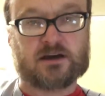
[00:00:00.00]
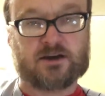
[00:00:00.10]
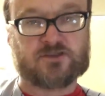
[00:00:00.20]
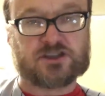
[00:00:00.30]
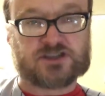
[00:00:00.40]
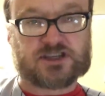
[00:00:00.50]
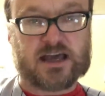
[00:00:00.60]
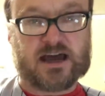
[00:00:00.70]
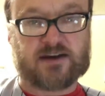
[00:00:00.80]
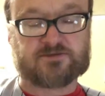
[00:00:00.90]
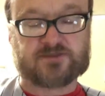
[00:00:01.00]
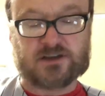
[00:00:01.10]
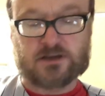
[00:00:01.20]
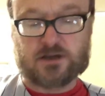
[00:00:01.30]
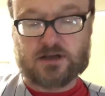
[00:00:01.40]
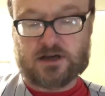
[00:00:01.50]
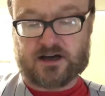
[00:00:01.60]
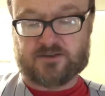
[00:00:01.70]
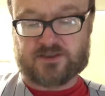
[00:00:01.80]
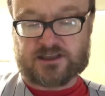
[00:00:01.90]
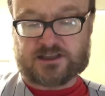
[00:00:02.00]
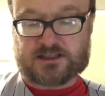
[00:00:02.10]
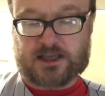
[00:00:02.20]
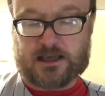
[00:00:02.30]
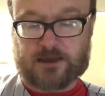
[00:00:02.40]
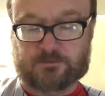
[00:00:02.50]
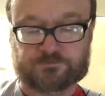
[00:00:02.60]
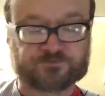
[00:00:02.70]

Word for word: of the staff of this team.